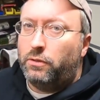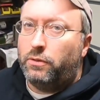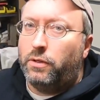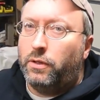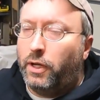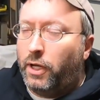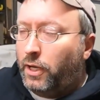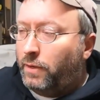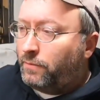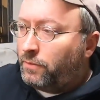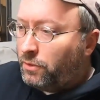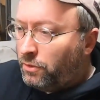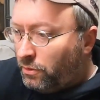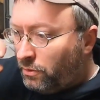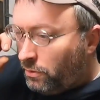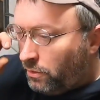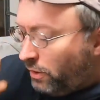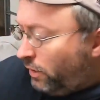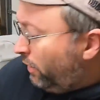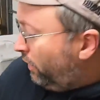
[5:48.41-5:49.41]
You have
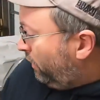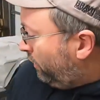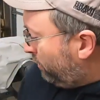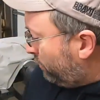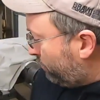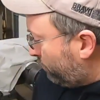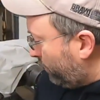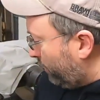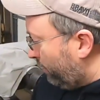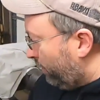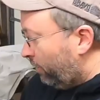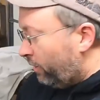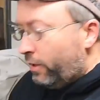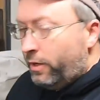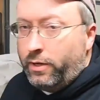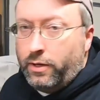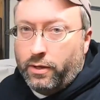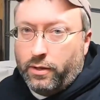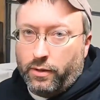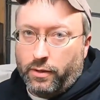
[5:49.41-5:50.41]
to
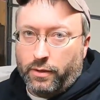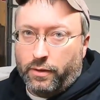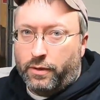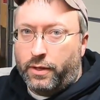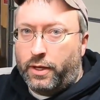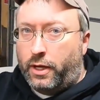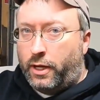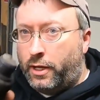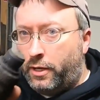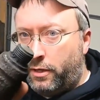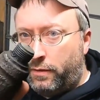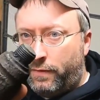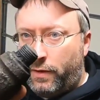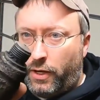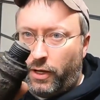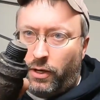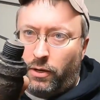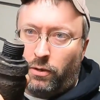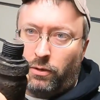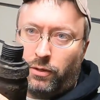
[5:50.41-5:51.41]
drill the end of
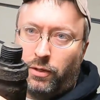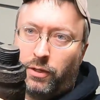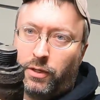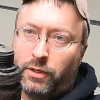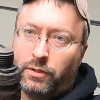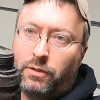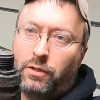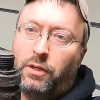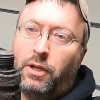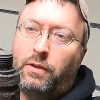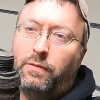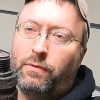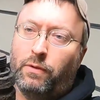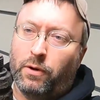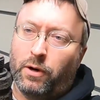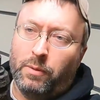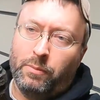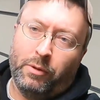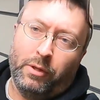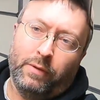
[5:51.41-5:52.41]
it out because the
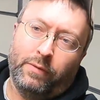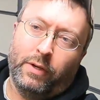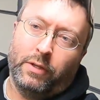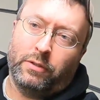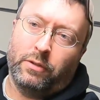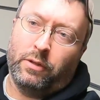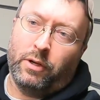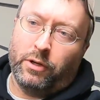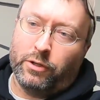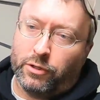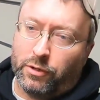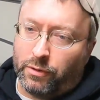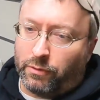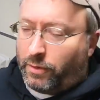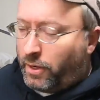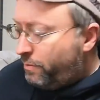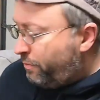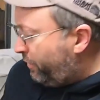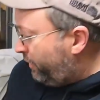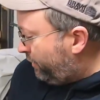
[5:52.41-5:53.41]
D4, I believe, has a larger
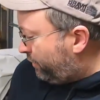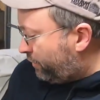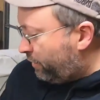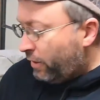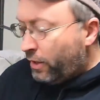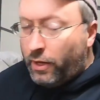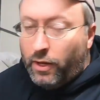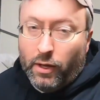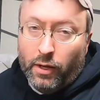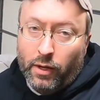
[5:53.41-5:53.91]
thread pitch